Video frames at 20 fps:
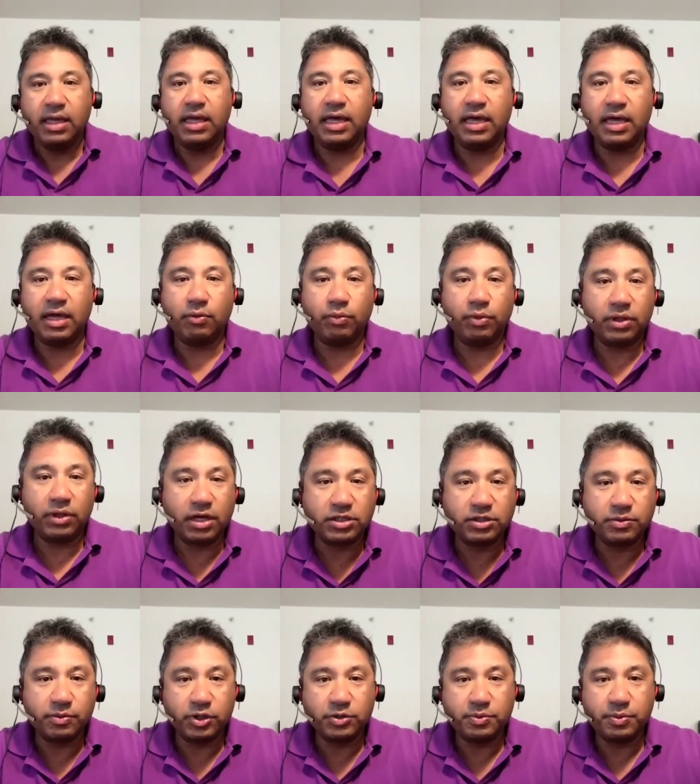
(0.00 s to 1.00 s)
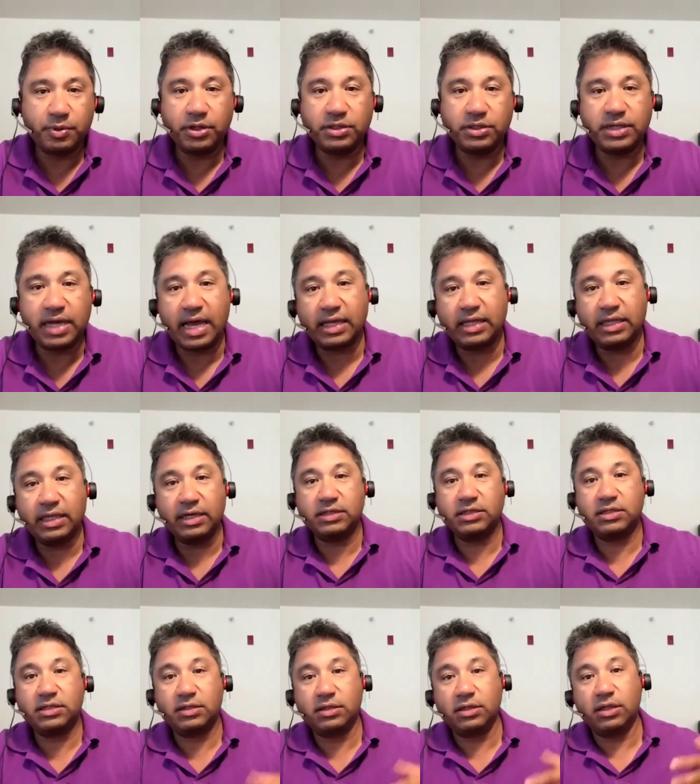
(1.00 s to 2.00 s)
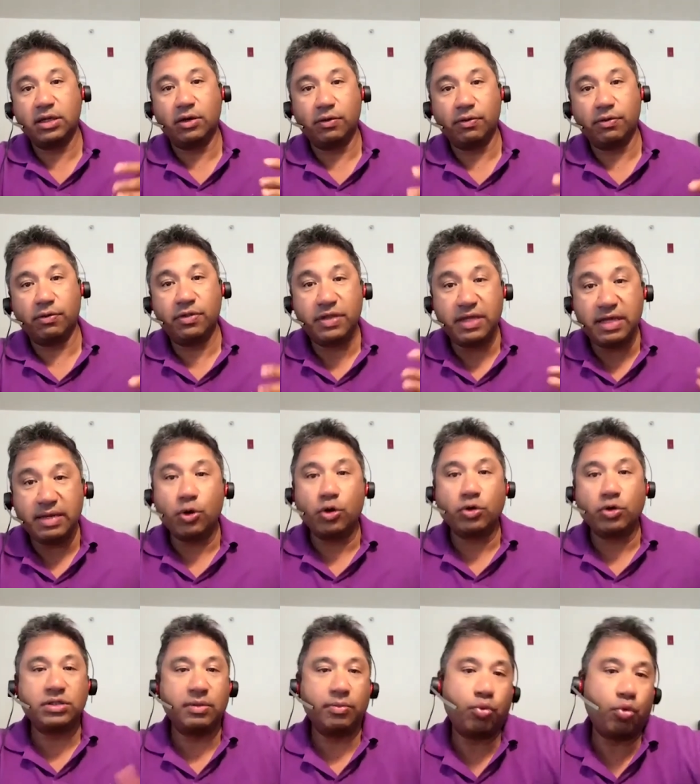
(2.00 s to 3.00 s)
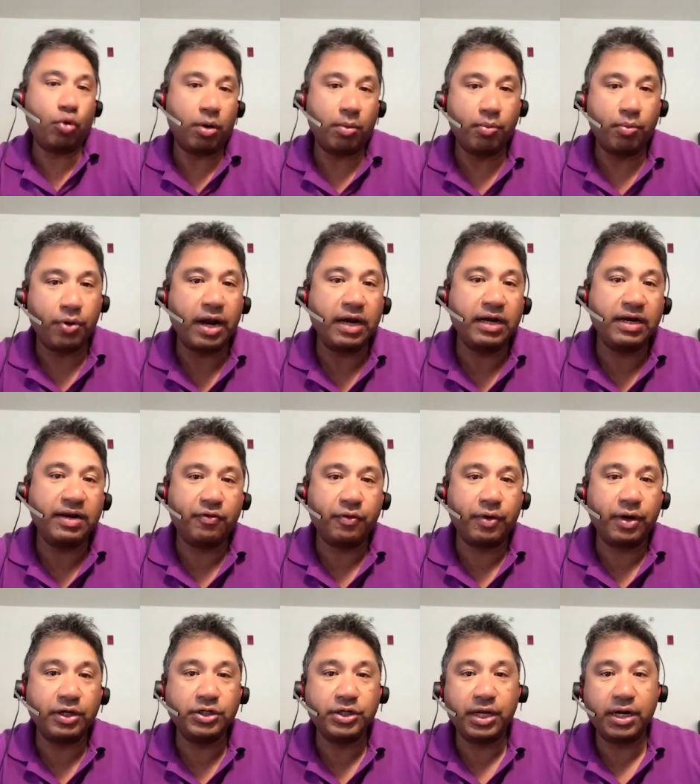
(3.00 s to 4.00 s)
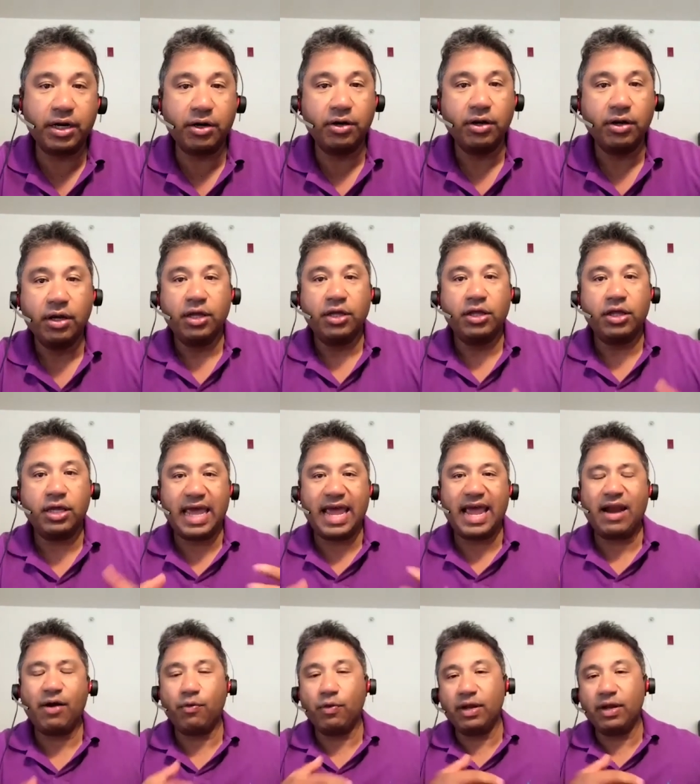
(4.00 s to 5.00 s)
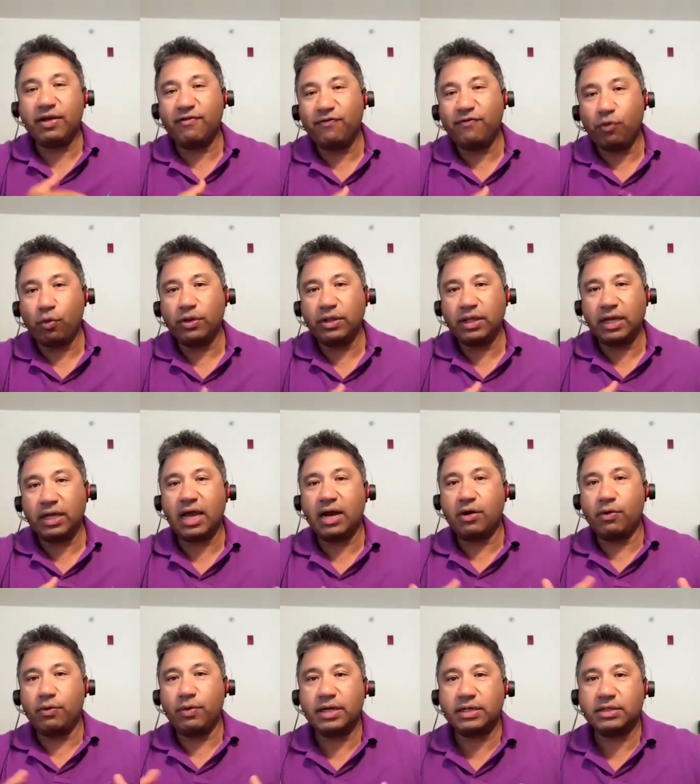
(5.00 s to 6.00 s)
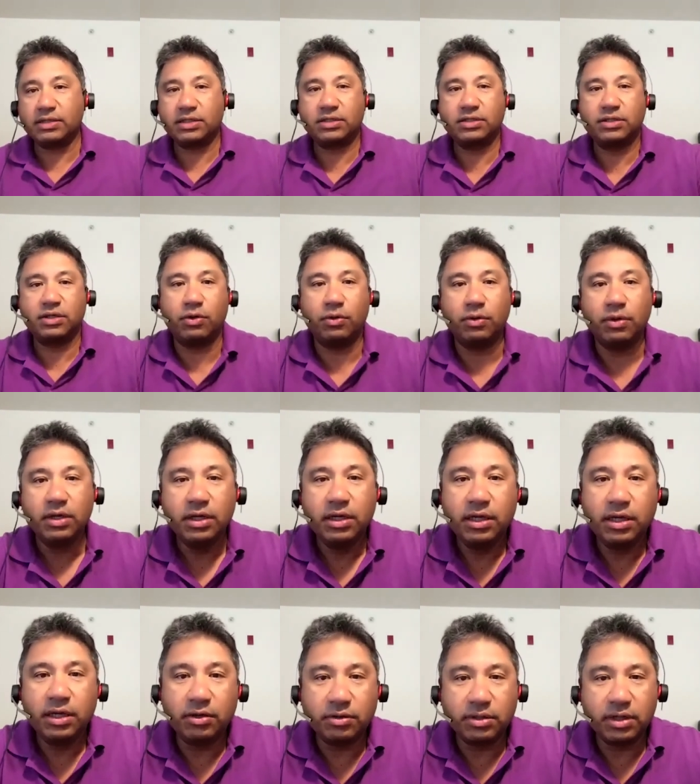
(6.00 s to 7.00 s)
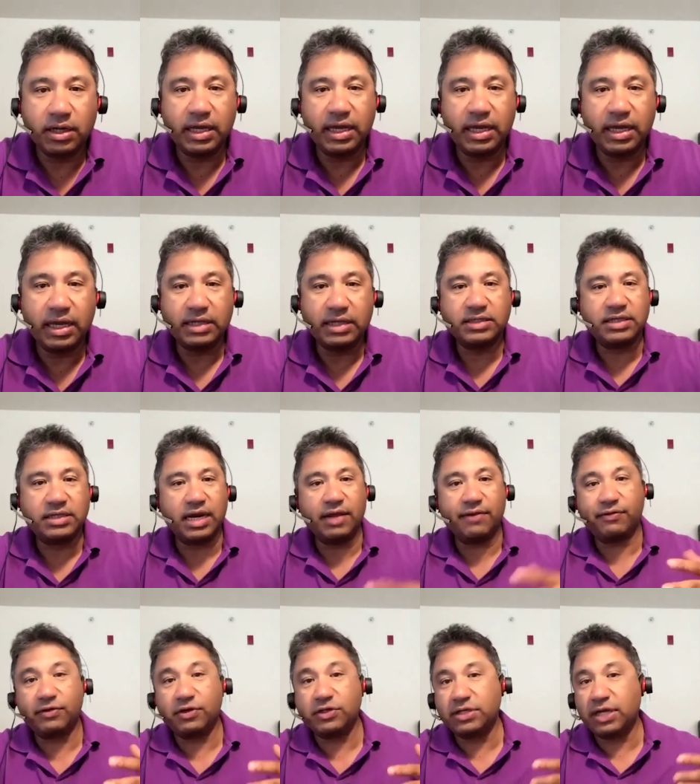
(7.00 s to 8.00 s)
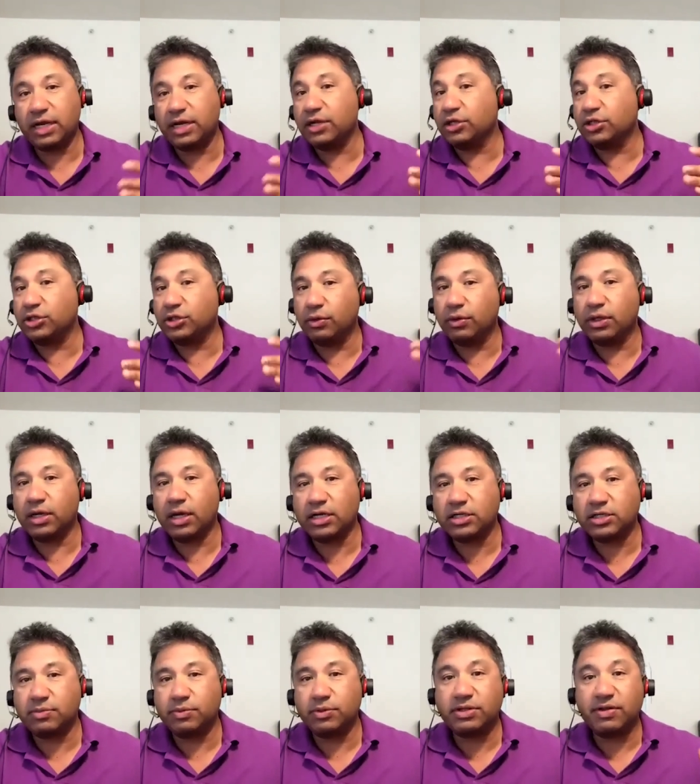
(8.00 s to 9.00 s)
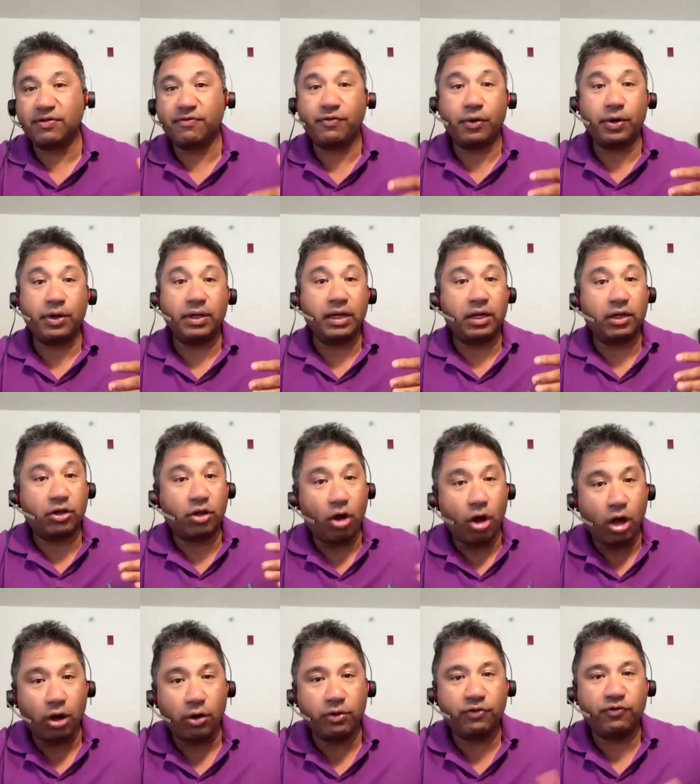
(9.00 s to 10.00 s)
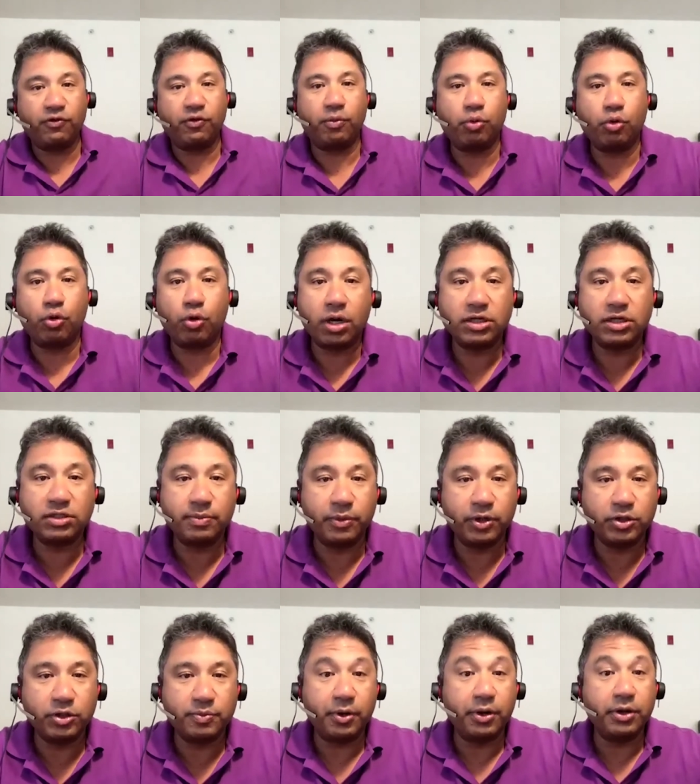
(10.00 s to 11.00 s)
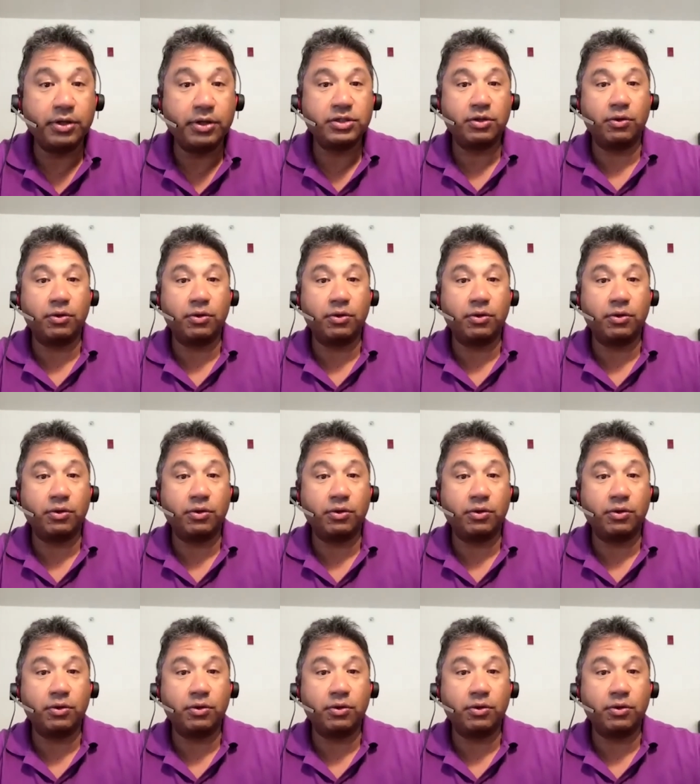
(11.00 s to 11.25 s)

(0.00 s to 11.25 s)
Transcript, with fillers: And with customer experience acting as, you know, the most important brand differentiator, you can't really afford that kind of risk. So, you know, again, study after study has shown that customers have very little tolerance for poor customer experience.